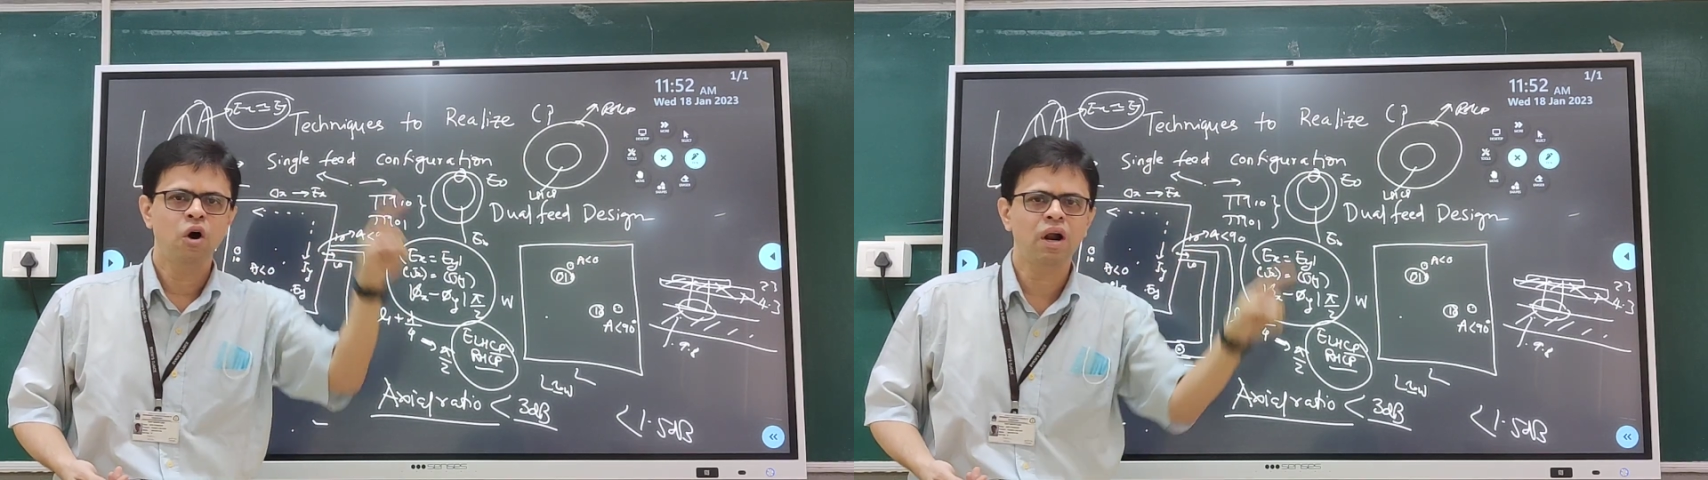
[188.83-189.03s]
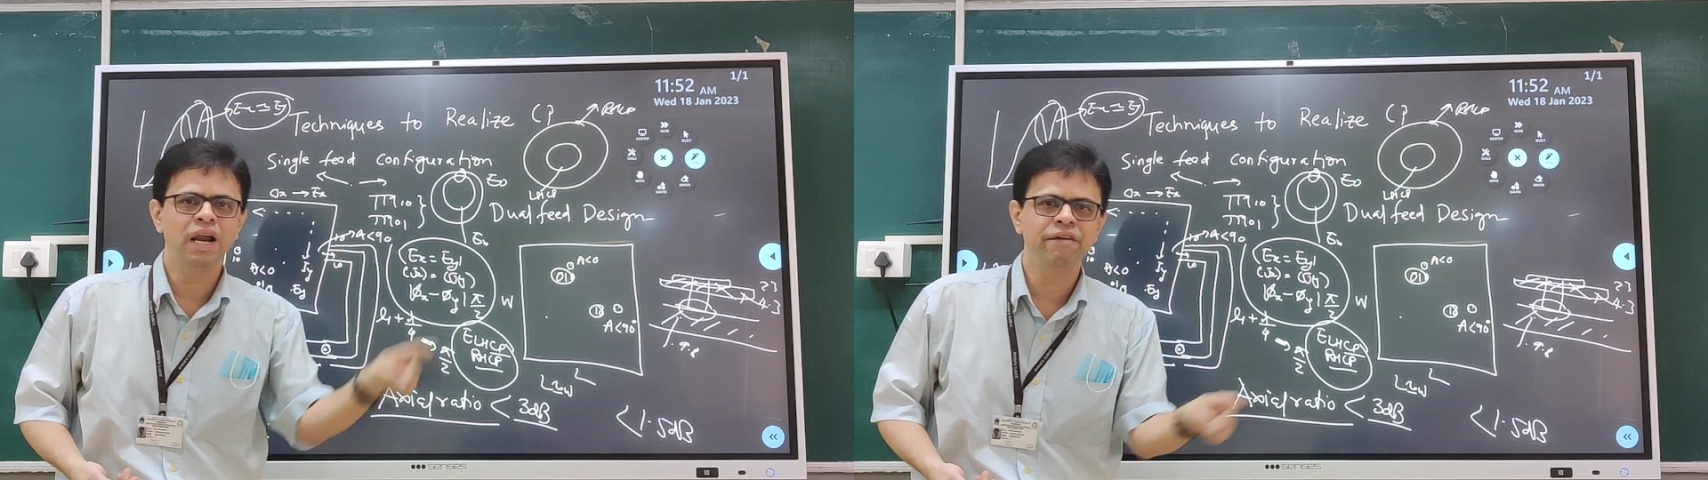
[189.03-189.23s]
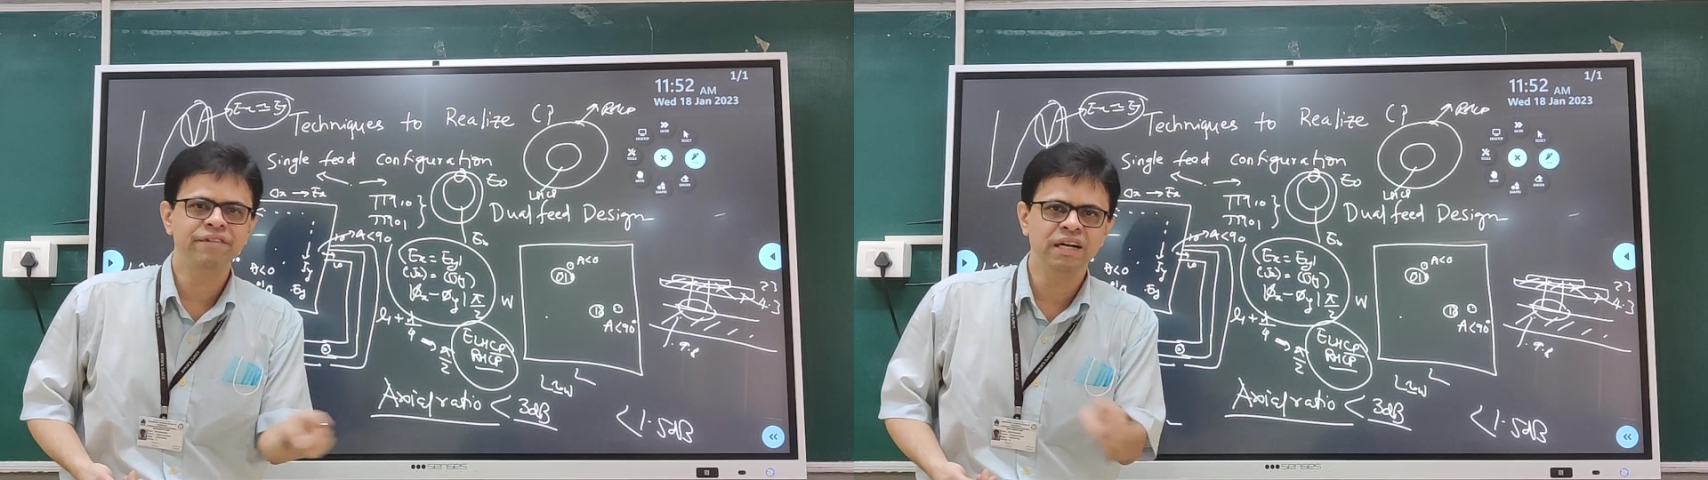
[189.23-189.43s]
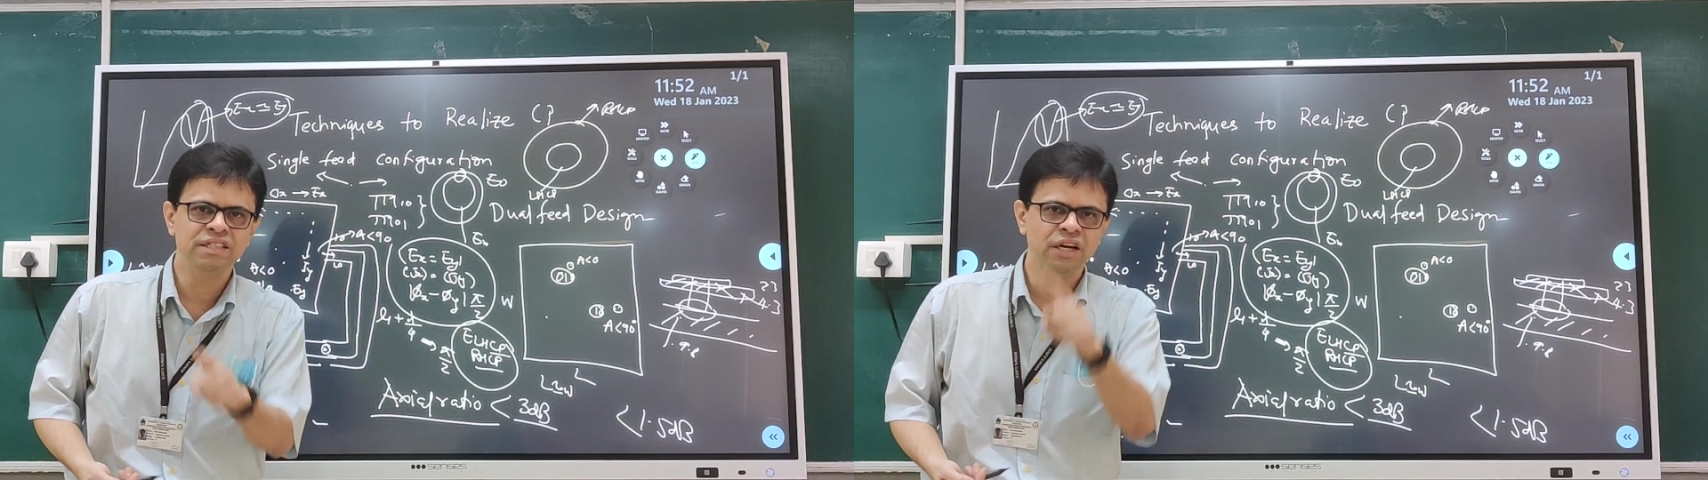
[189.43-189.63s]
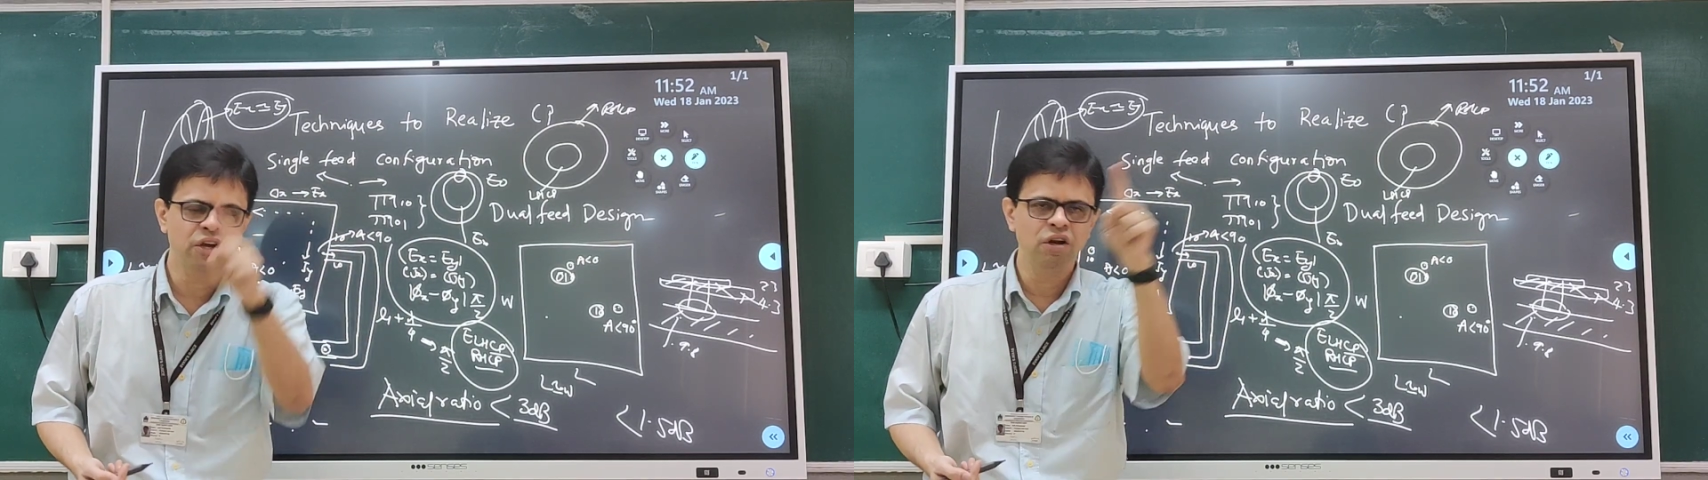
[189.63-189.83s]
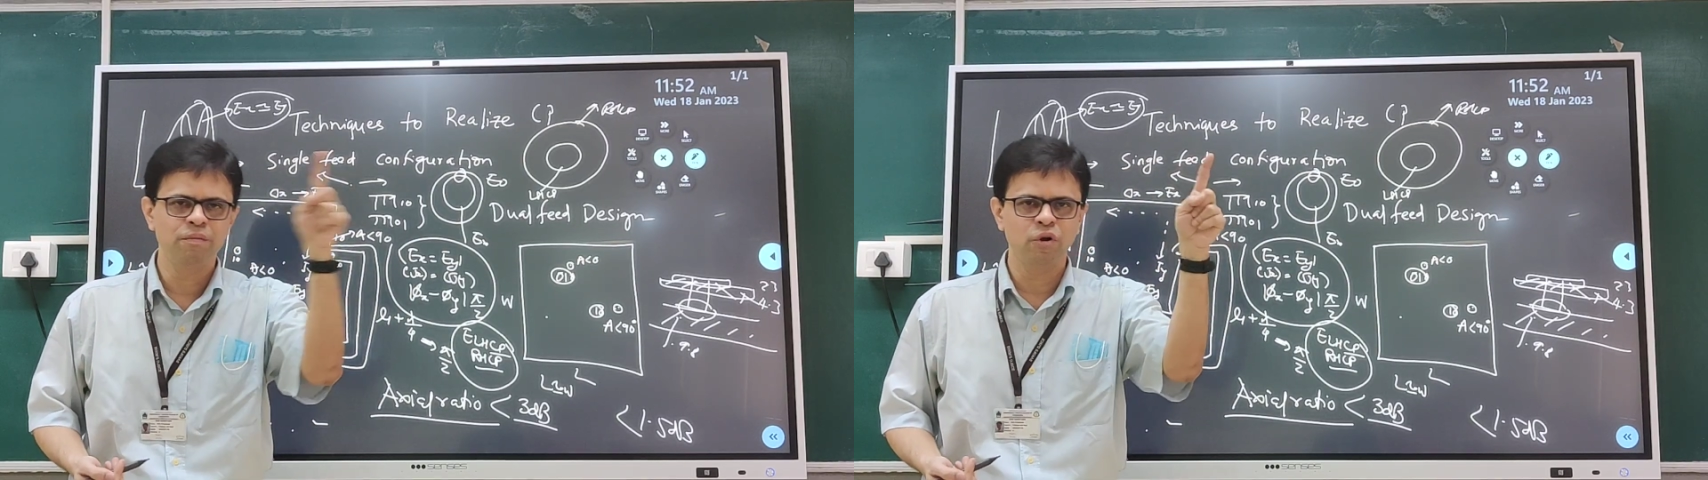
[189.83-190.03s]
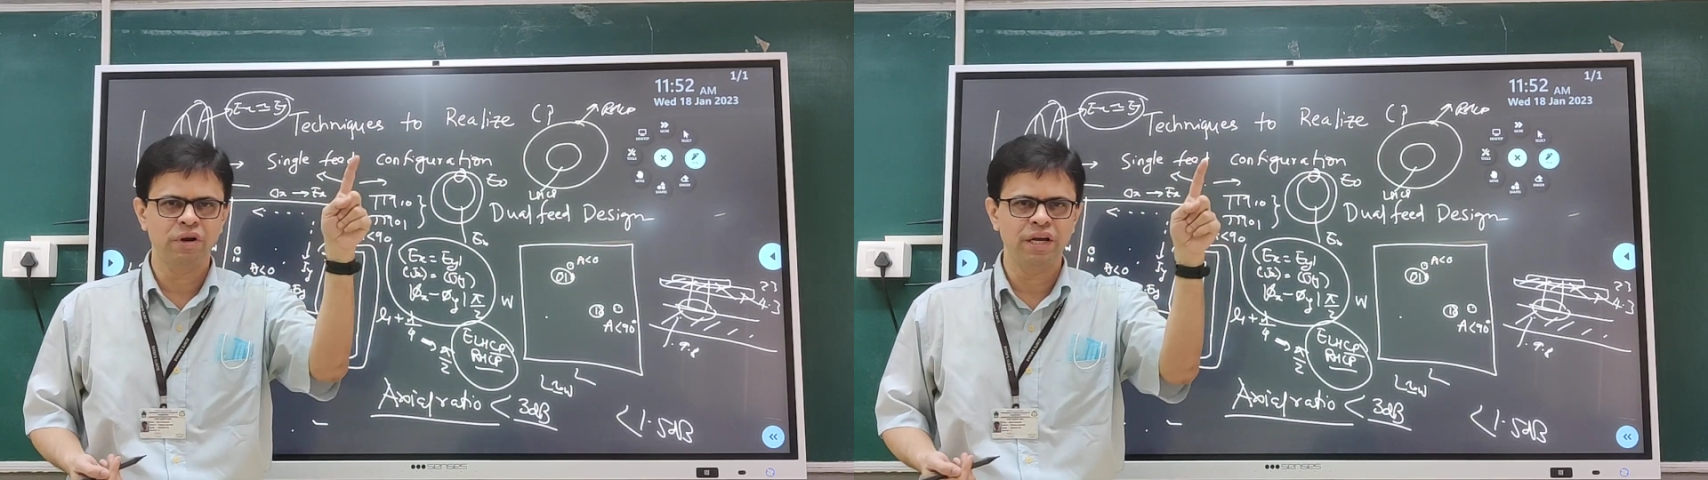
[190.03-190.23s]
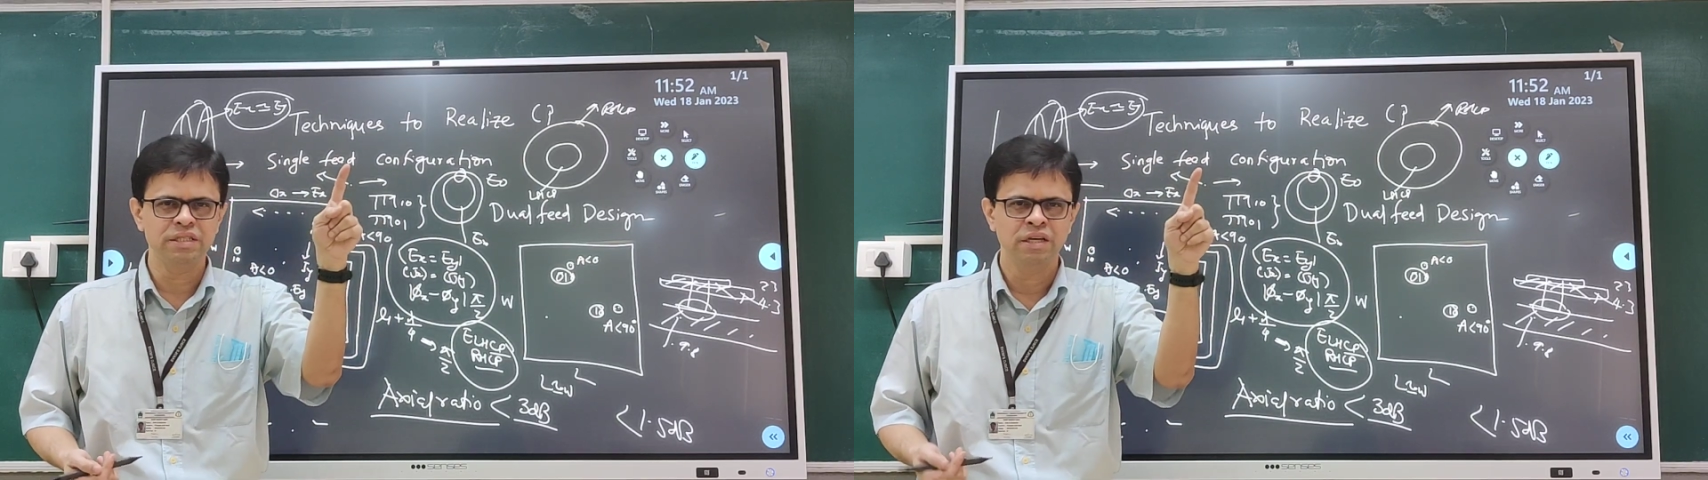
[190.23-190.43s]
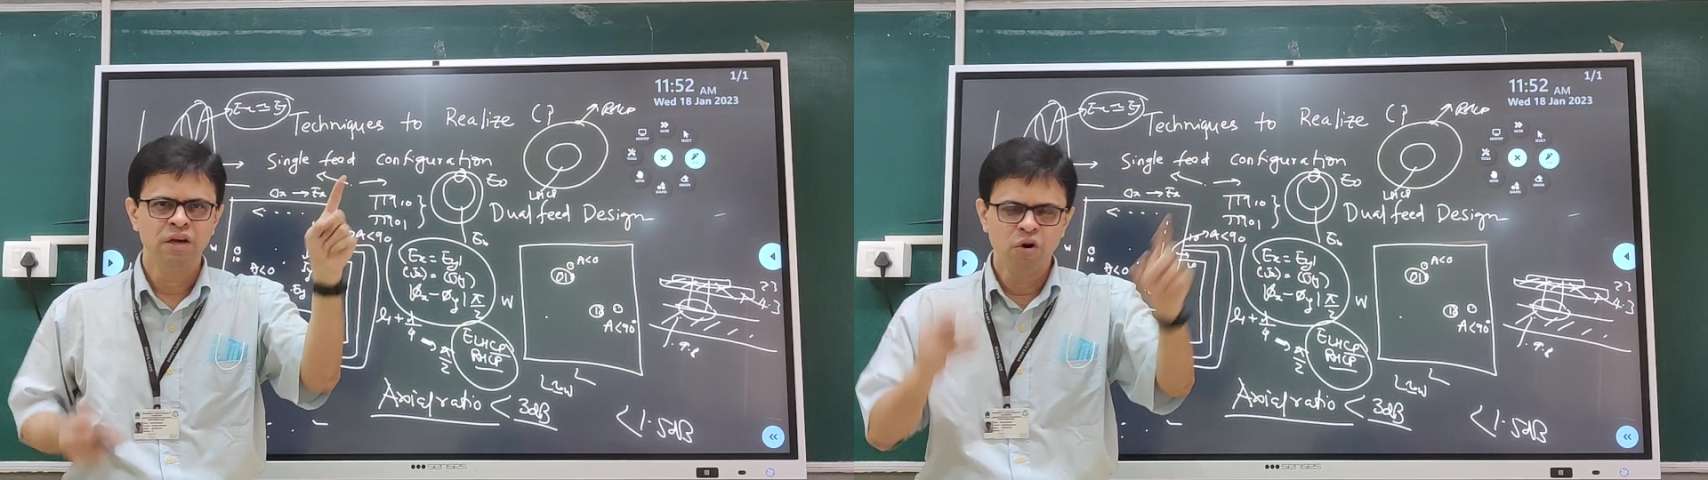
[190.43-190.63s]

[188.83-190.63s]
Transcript: or left hand circular polarized.